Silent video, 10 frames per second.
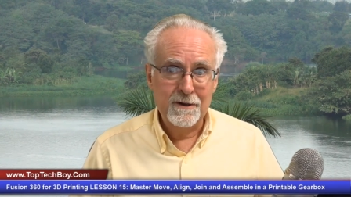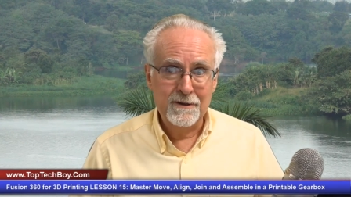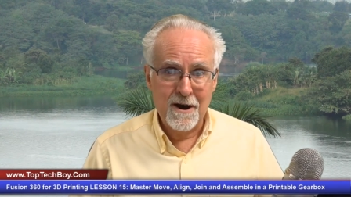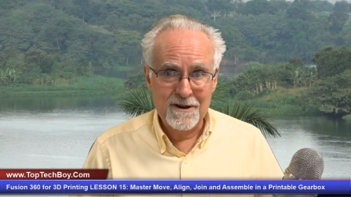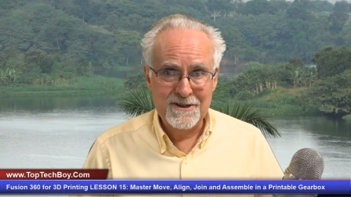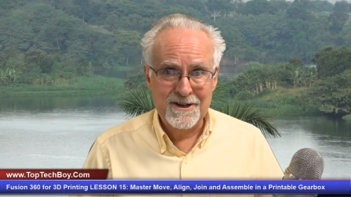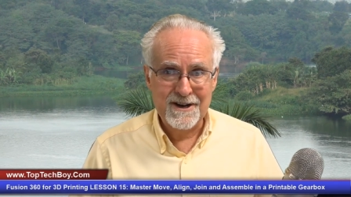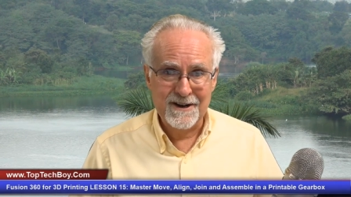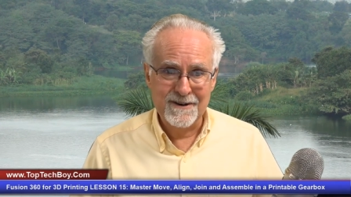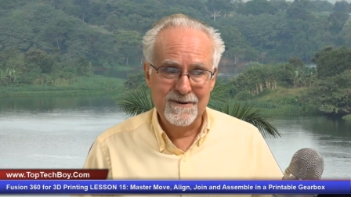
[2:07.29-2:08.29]
lawn
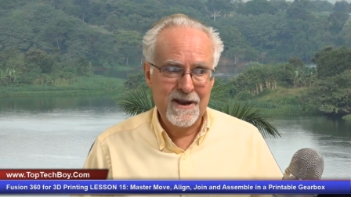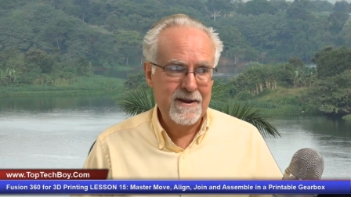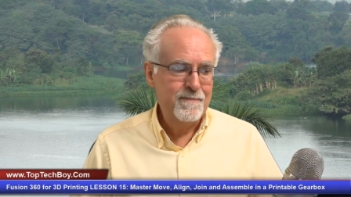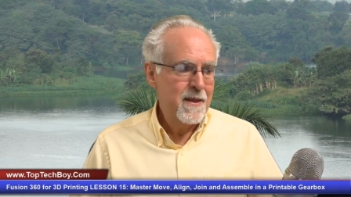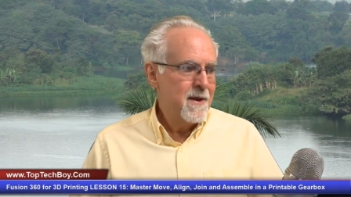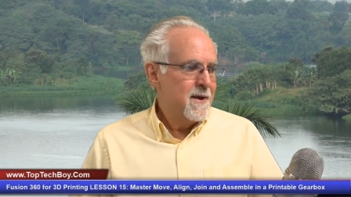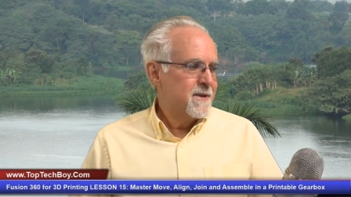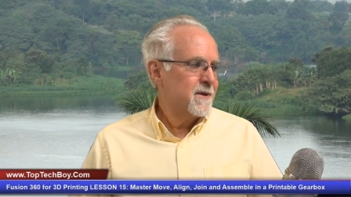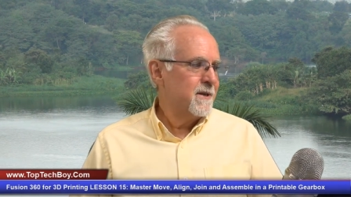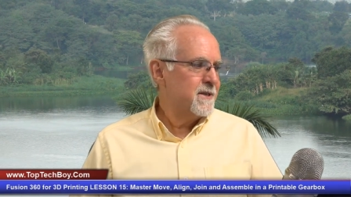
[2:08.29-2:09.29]
chair. Okay,
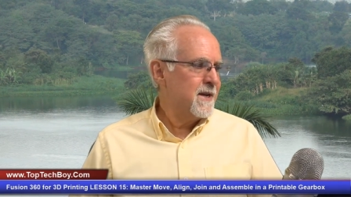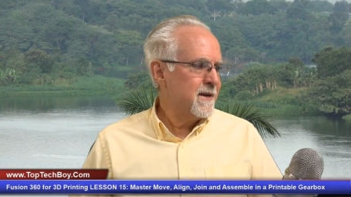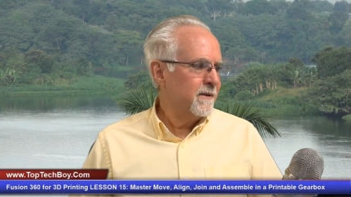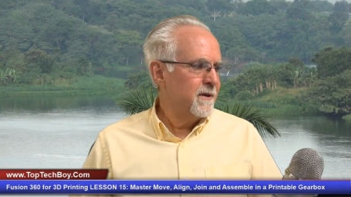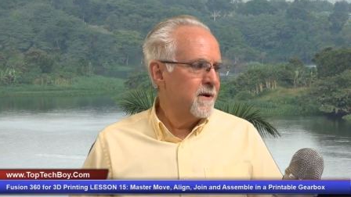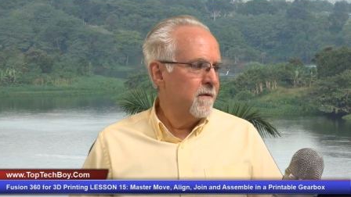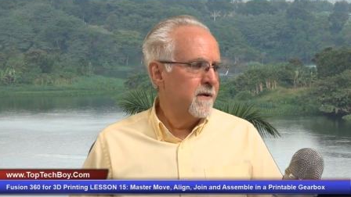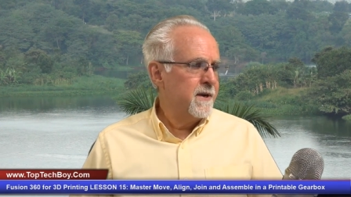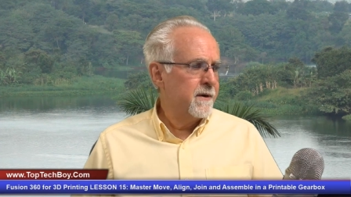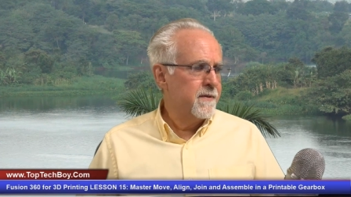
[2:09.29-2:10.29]
so let's take a look over
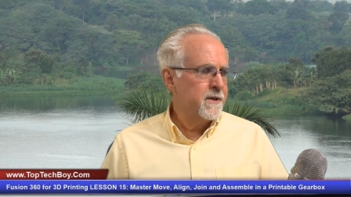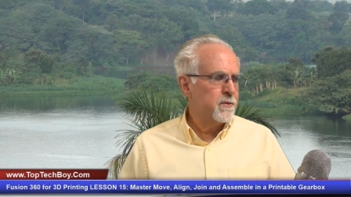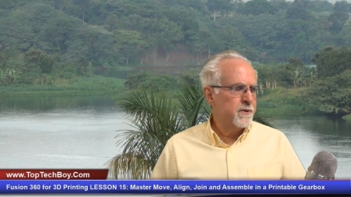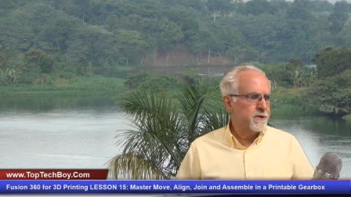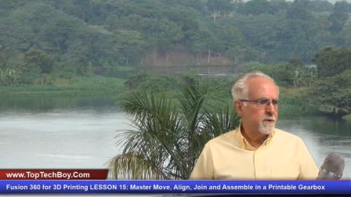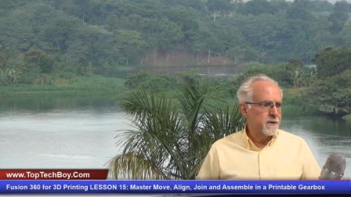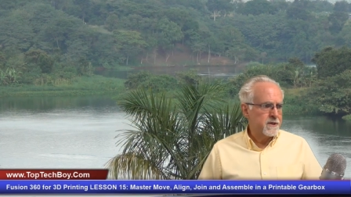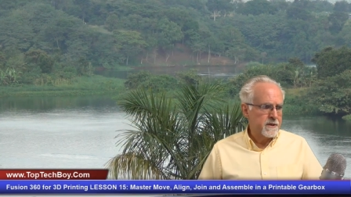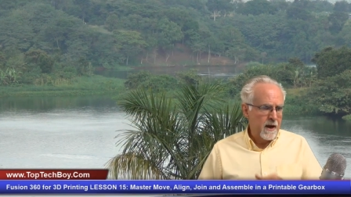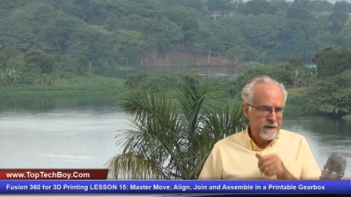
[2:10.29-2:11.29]
here. This was your
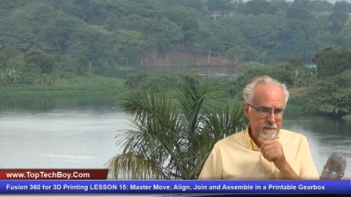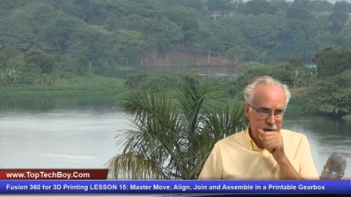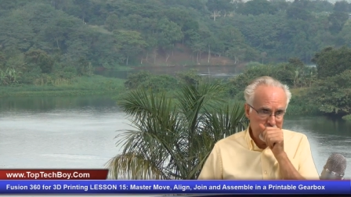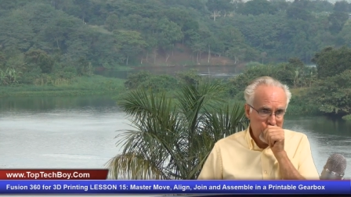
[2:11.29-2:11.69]
assignment